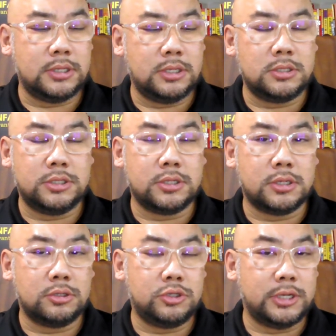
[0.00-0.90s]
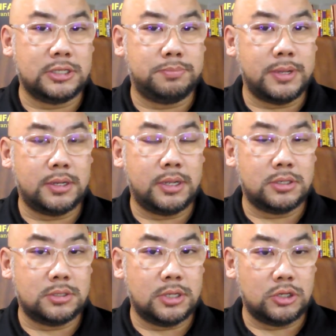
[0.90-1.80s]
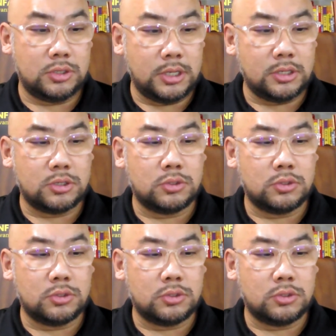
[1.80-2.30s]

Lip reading: this little girl, she gets better as she ages.